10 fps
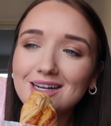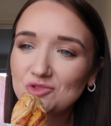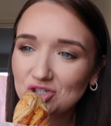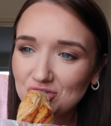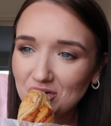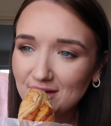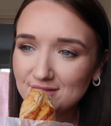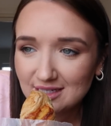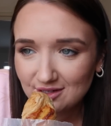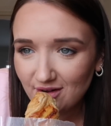Just shy of
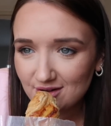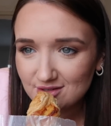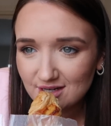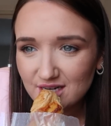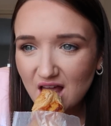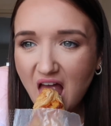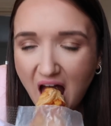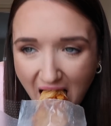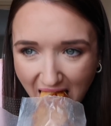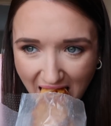6,000.
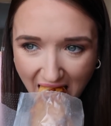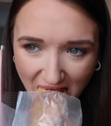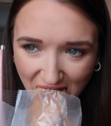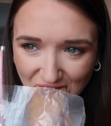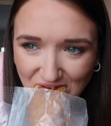Huh?